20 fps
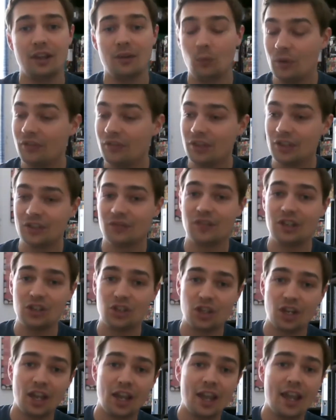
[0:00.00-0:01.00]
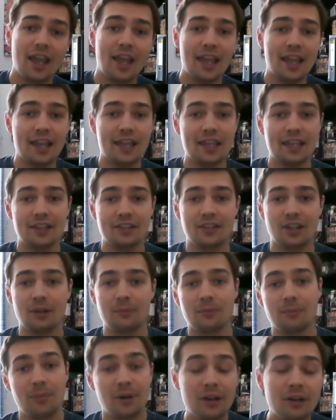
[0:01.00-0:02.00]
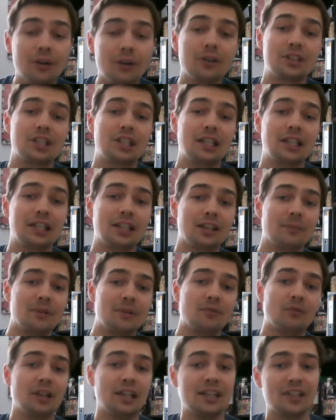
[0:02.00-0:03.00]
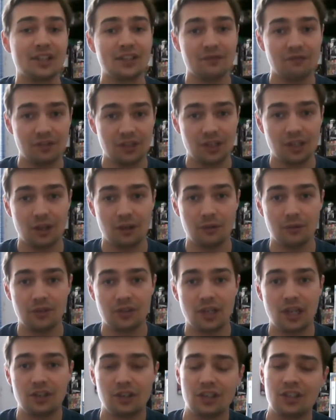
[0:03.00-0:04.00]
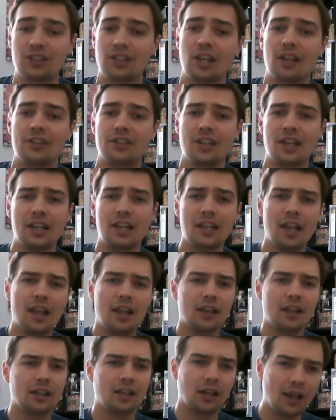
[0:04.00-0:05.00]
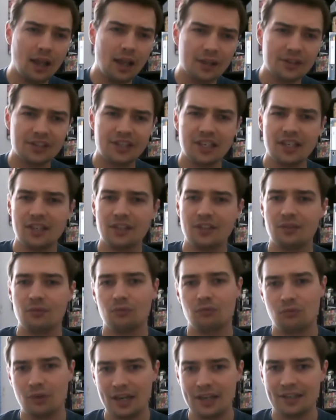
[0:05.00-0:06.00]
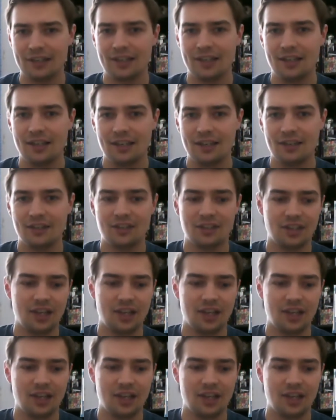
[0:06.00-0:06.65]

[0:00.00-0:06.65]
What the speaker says: this feature is I'm periodically going to be releasing videos discussing classes, races,